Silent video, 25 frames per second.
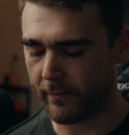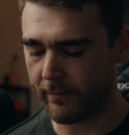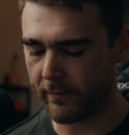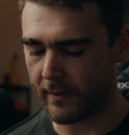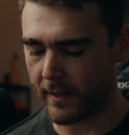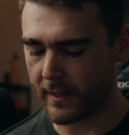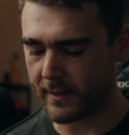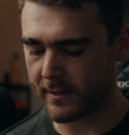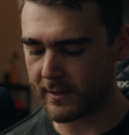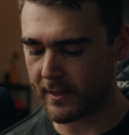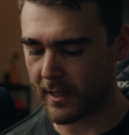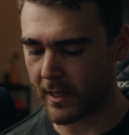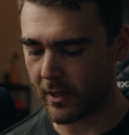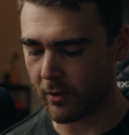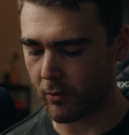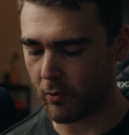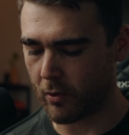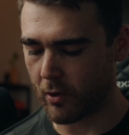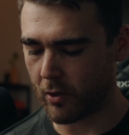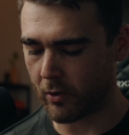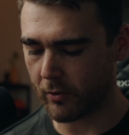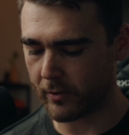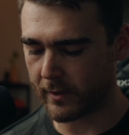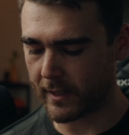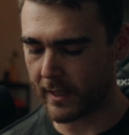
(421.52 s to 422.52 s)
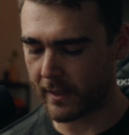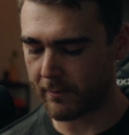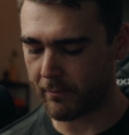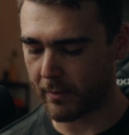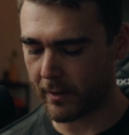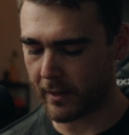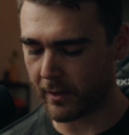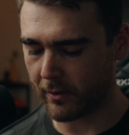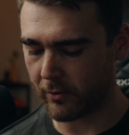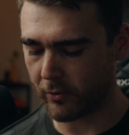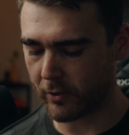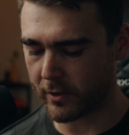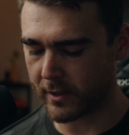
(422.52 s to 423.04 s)
fast cycle hog deck
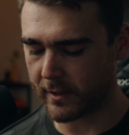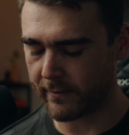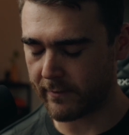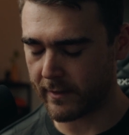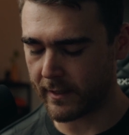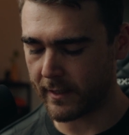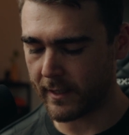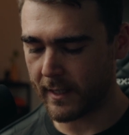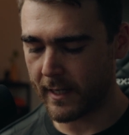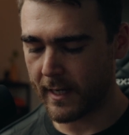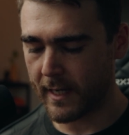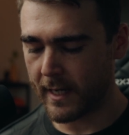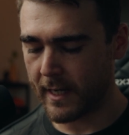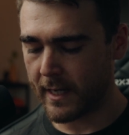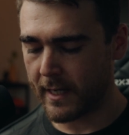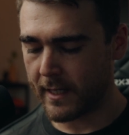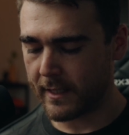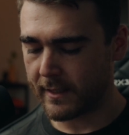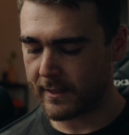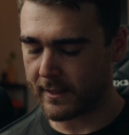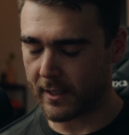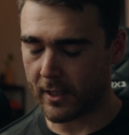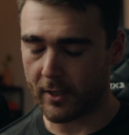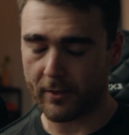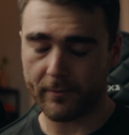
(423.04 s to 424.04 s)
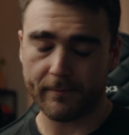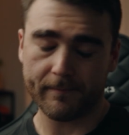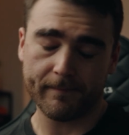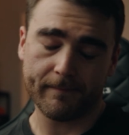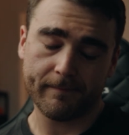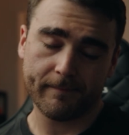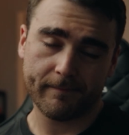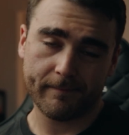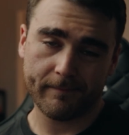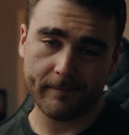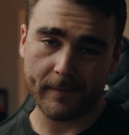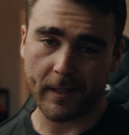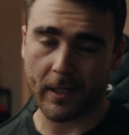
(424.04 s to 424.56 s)
by the looks of it, so
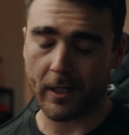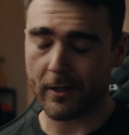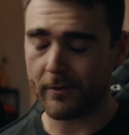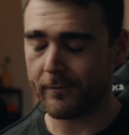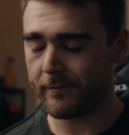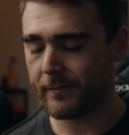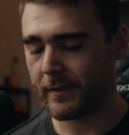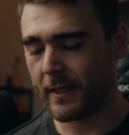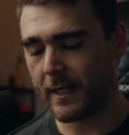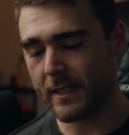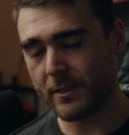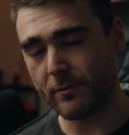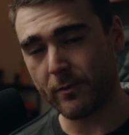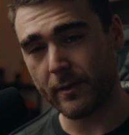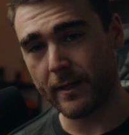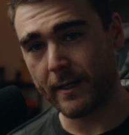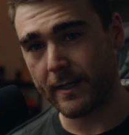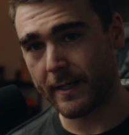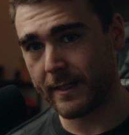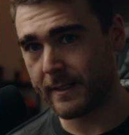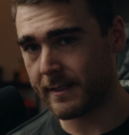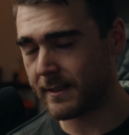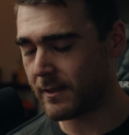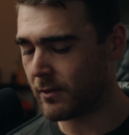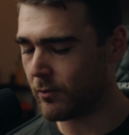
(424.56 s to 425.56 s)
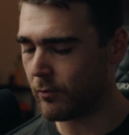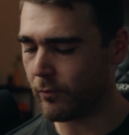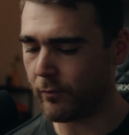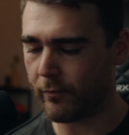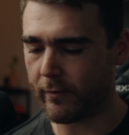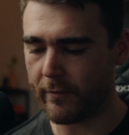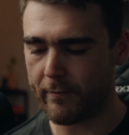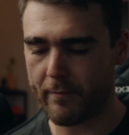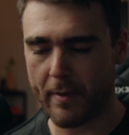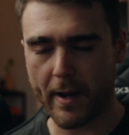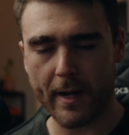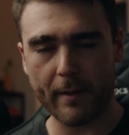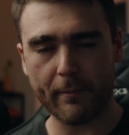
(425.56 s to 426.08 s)
you know, is what it is.
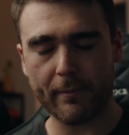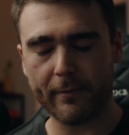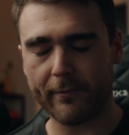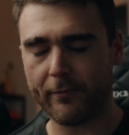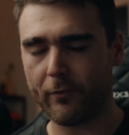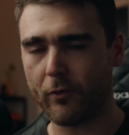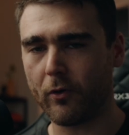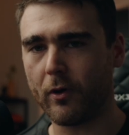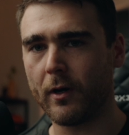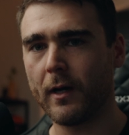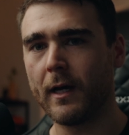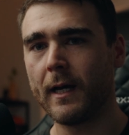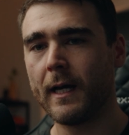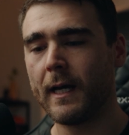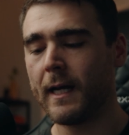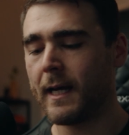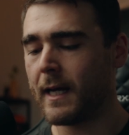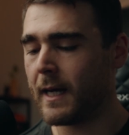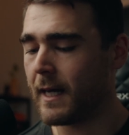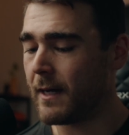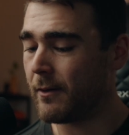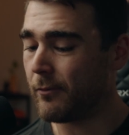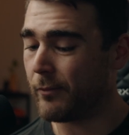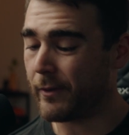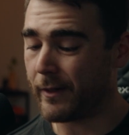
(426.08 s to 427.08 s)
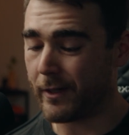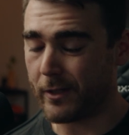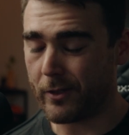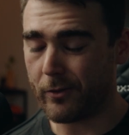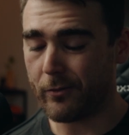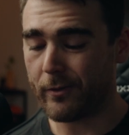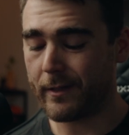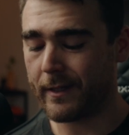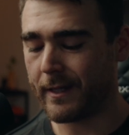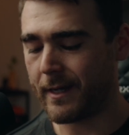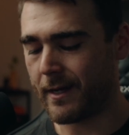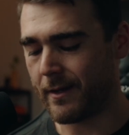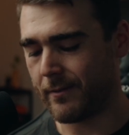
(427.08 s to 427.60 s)
We've beat it before. We can
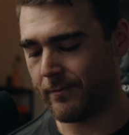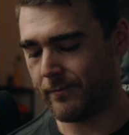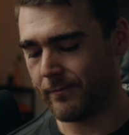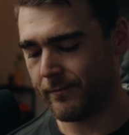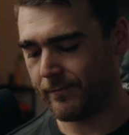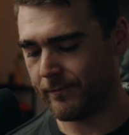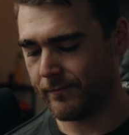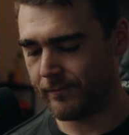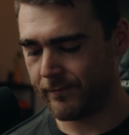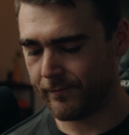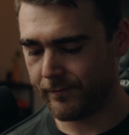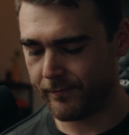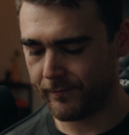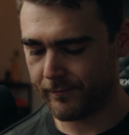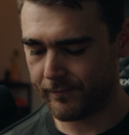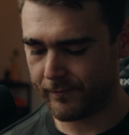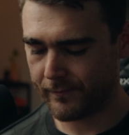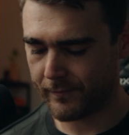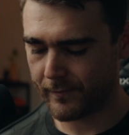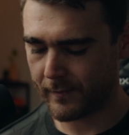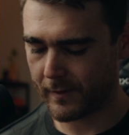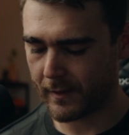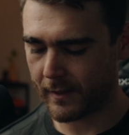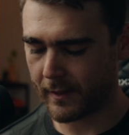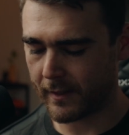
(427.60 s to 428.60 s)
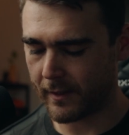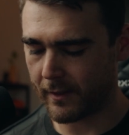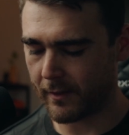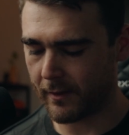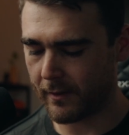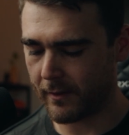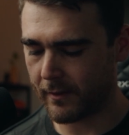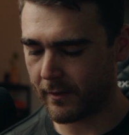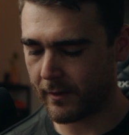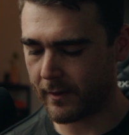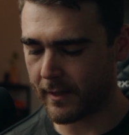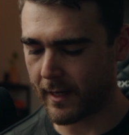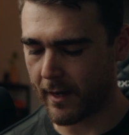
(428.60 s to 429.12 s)
do it again.
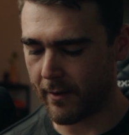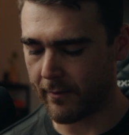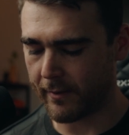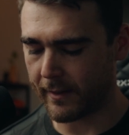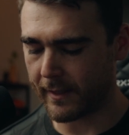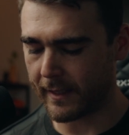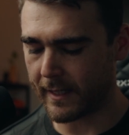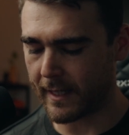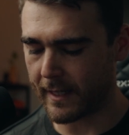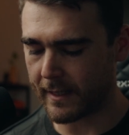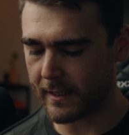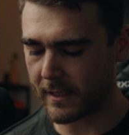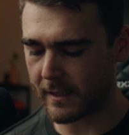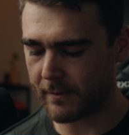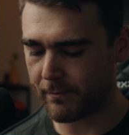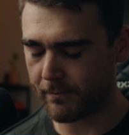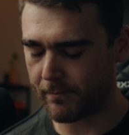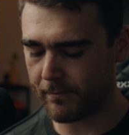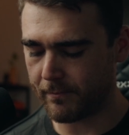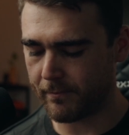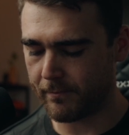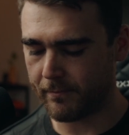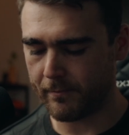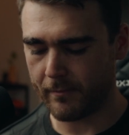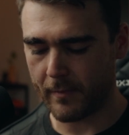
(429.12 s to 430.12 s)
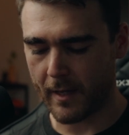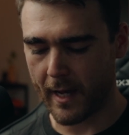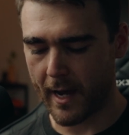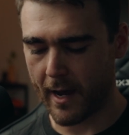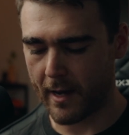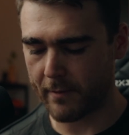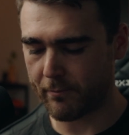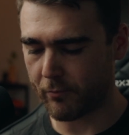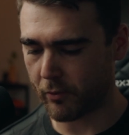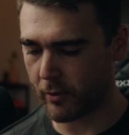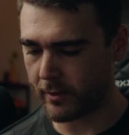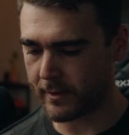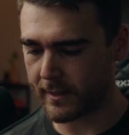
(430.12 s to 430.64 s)
Okay, we're going to get
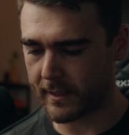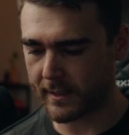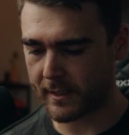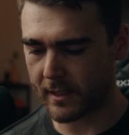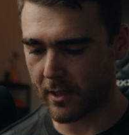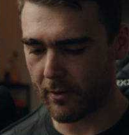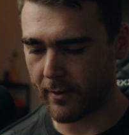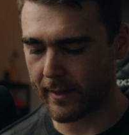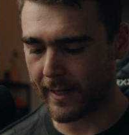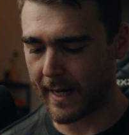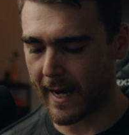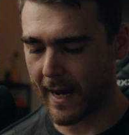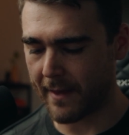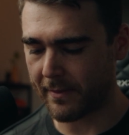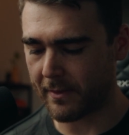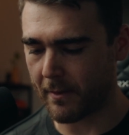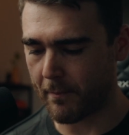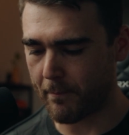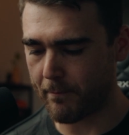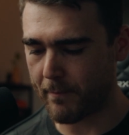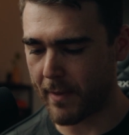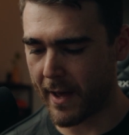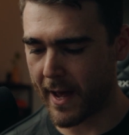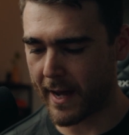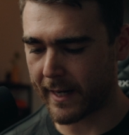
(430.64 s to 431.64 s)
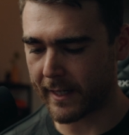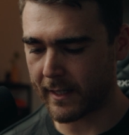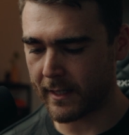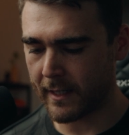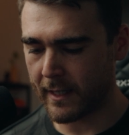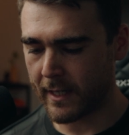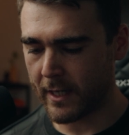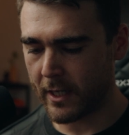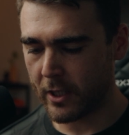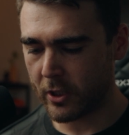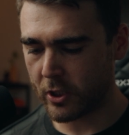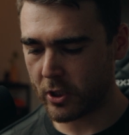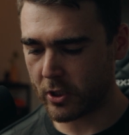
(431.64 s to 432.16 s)
our princess going out the back,
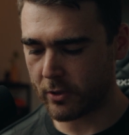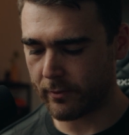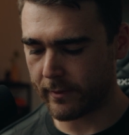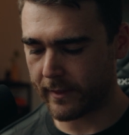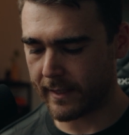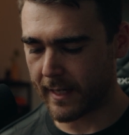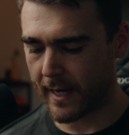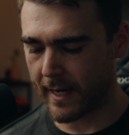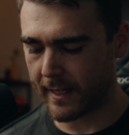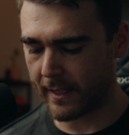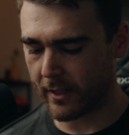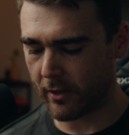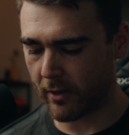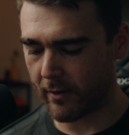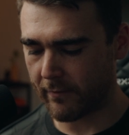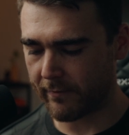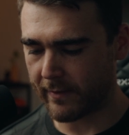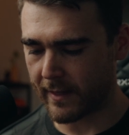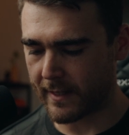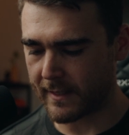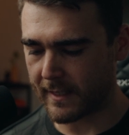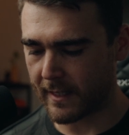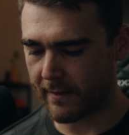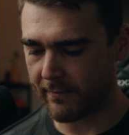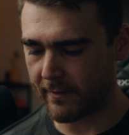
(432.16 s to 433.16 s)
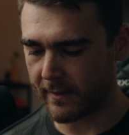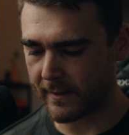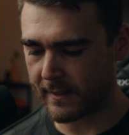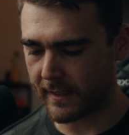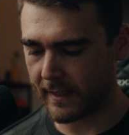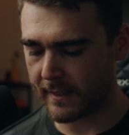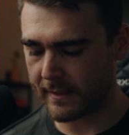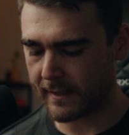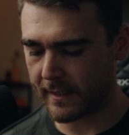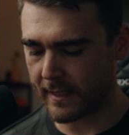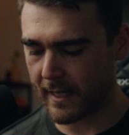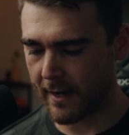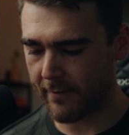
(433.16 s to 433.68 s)
just so we can gear off that defense.
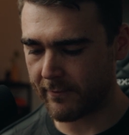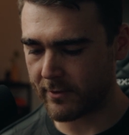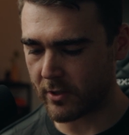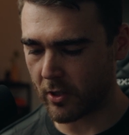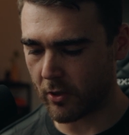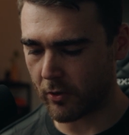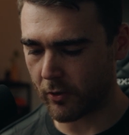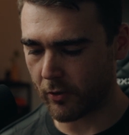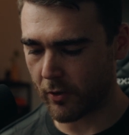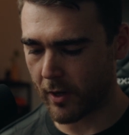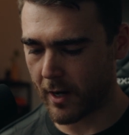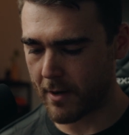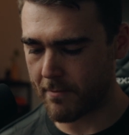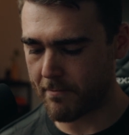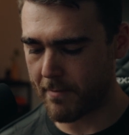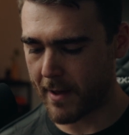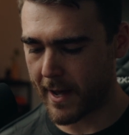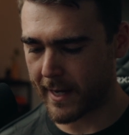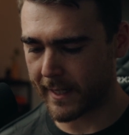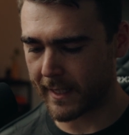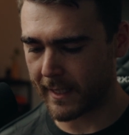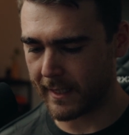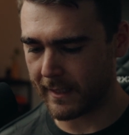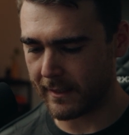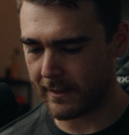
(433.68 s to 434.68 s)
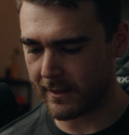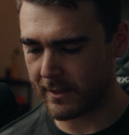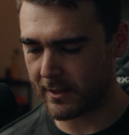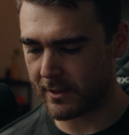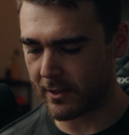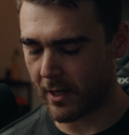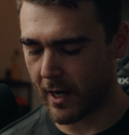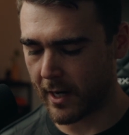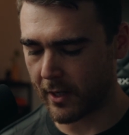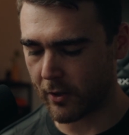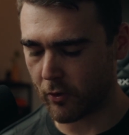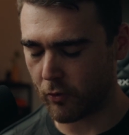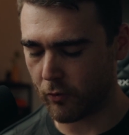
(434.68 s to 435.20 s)
He is going to have his hog rider back in
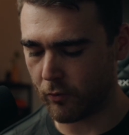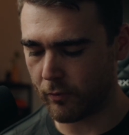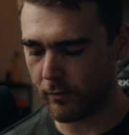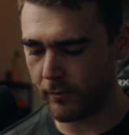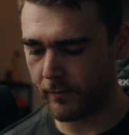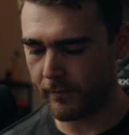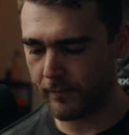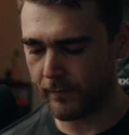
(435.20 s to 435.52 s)
cycle.